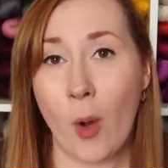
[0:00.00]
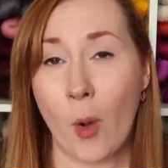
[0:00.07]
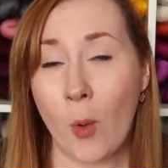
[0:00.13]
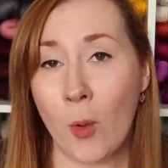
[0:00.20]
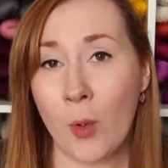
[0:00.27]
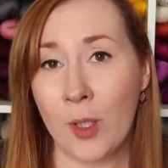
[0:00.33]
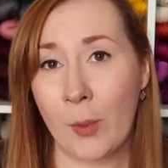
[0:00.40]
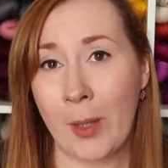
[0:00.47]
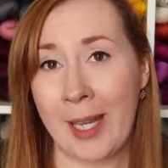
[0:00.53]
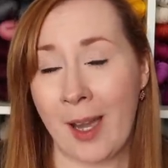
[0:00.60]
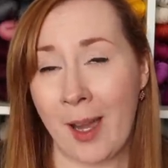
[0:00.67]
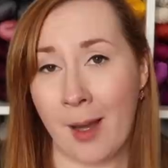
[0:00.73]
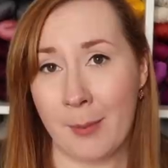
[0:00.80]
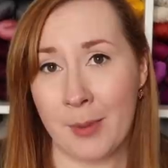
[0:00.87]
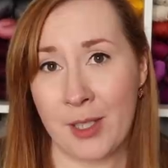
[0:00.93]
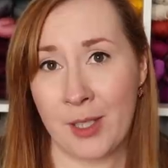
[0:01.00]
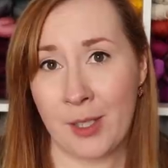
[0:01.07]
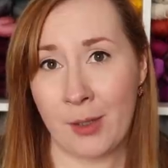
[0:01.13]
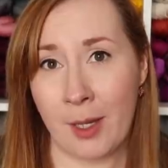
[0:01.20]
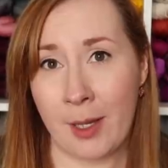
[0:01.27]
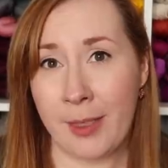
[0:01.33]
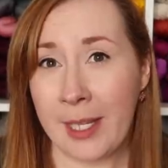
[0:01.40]
all the way up
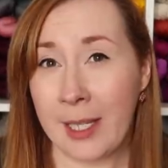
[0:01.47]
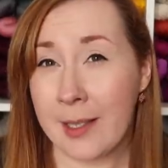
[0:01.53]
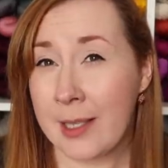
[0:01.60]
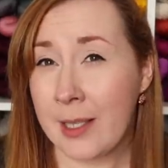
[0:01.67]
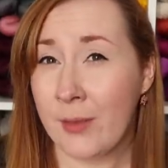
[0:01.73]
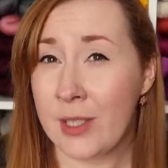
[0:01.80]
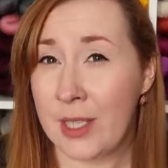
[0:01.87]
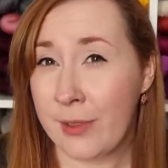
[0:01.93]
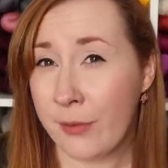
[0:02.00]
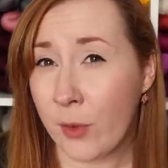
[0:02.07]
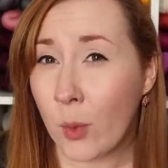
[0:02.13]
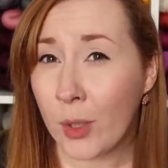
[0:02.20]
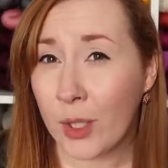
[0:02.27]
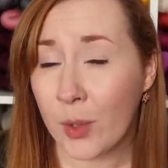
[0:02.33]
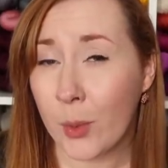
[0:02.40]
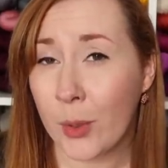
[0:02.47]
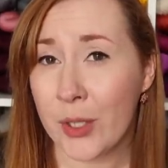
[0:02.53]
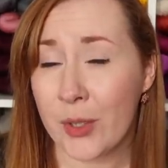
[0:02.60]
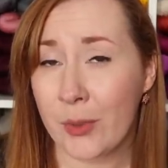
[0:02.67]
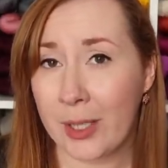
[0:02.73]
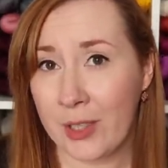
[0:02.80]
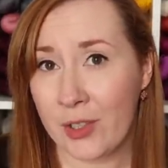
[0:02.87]
to I think a 74
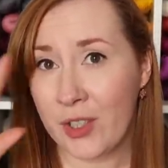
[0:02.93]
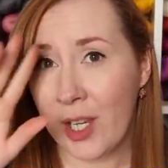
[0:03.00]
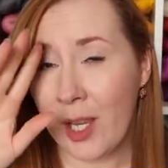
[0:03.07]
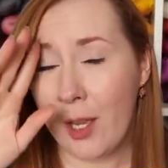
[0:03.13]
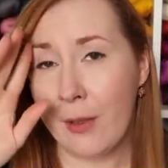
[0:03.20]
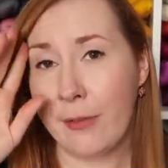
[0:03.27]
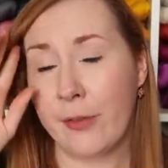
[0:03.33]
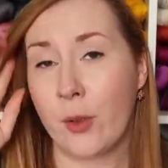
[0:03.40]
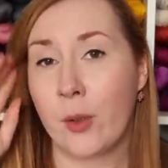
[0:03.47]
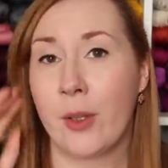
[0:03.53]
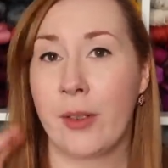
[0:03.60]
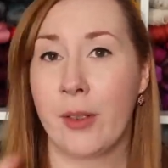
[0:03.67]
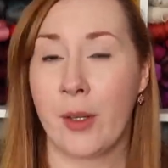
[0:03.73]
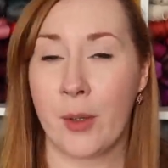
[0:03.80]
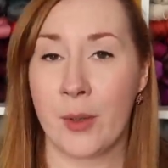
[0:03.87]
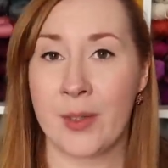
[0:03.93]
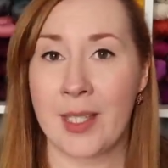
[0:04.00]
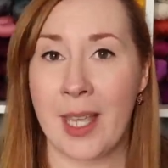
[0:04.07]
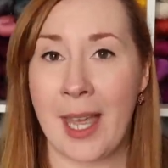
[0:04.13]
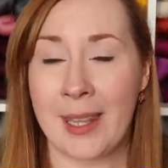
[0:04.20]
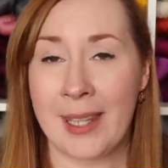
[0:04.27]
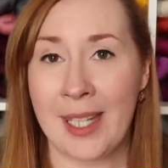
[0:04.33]
1/4 inch for those
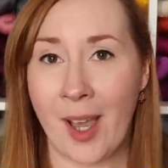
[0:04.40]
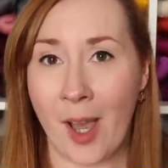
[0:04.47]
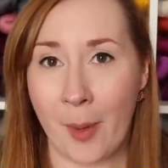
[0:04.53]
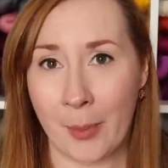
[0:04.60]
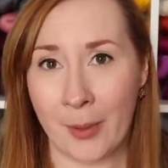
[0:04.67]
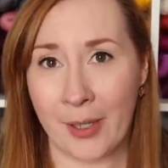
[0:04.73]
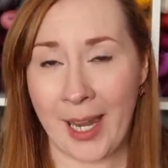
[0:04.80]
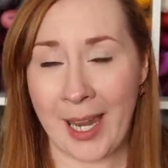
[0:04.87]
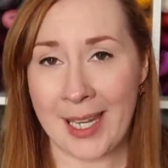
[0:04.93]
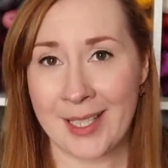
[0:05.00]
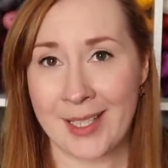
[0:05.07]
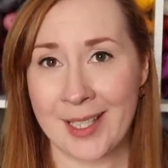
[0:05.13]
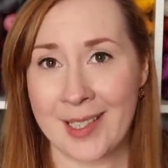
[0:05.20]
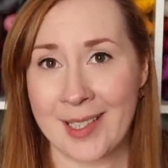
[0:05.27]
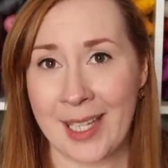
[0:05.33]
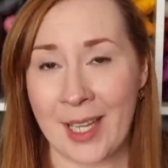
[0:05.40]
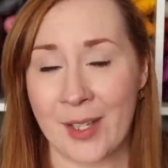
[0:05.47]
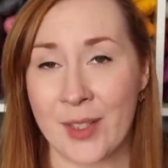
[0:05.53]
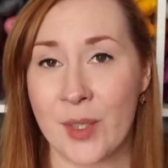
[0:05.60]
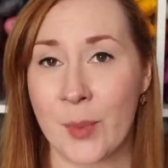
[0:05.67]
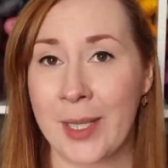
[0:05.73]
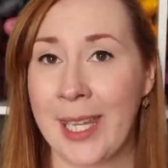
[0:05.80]
at the upper end of the
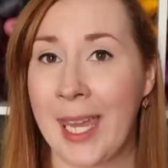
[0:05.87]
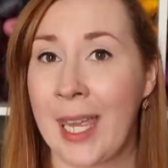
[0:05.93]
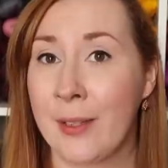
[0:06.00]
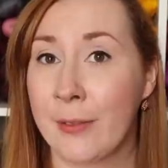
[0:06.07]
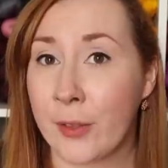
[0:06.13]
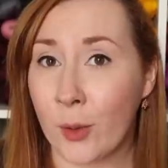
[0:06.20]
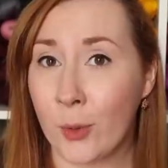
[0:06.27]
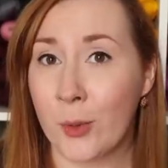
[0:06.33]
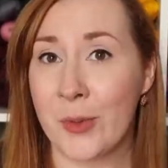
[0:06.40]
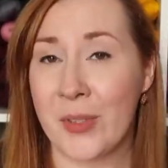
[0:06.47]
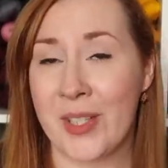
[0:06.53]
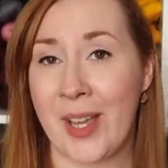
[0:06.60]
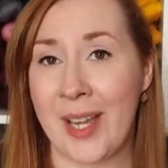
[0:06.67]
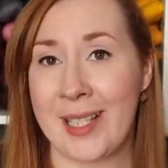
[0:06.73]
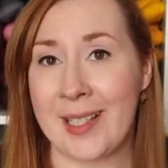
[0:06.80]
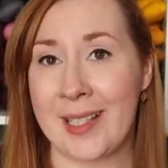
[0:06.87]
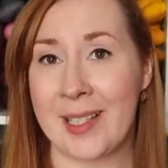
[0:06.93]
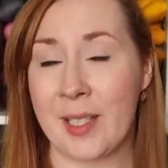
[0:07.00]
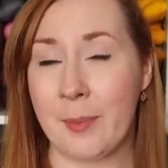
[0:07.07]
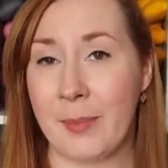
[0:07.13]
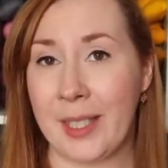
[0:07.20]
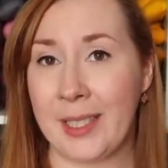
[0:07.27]
scale. So again, for all sizes,
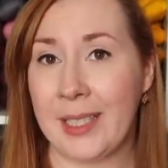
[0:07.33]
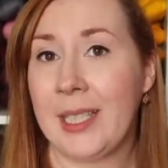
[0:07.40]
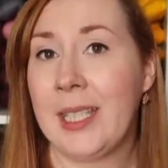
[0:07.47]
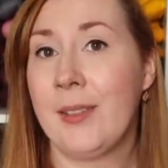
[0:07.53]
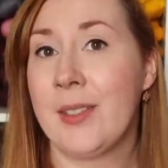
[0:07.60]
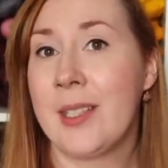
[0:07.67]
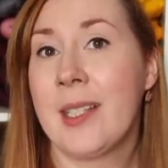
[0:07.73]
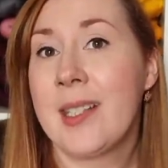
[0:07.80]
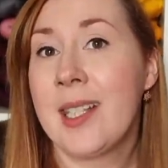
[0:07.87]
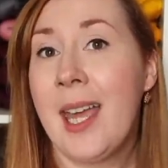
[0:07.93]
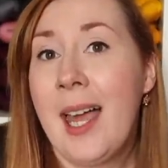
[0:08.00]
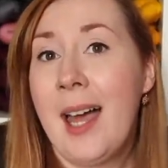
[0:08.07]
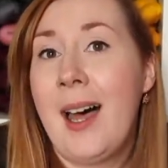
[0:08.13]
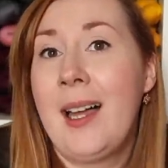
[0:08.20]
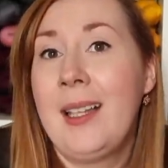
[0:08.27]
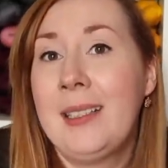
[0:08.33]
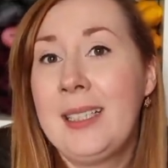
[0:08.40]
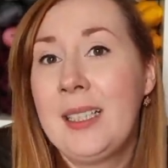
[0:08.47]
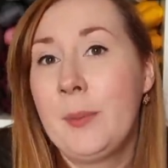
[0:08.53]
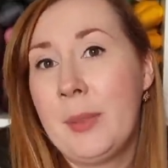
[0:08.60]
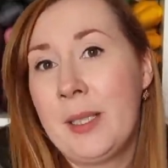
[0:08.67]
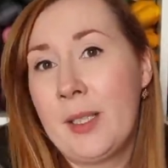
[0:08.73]
something that gives us a
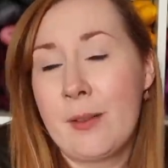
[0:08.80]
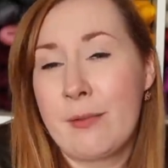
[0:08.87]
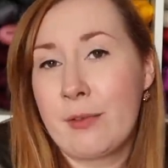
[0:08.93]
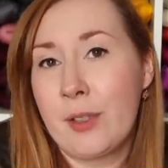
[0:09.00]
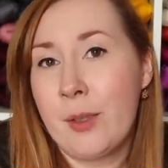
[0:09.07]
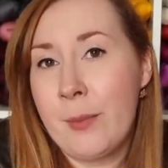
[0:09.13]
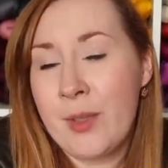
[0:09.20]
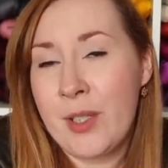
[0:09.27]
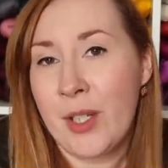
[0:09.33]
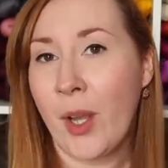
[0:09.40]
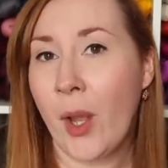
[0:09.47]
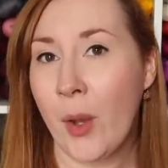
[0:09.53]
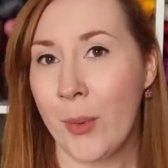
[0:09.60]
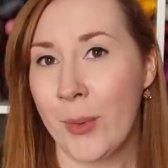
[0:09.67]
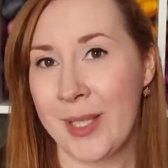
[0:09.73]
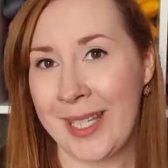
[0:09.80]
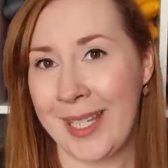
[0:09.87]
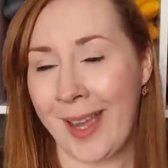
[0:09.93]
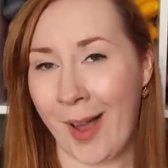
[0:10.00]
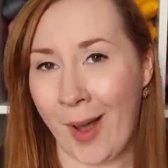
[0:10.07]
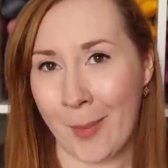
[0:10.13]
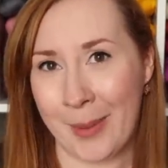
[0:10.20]
little bit of room to
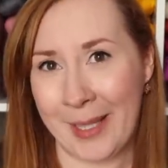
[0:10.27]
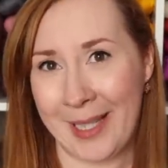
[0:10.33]
cozy up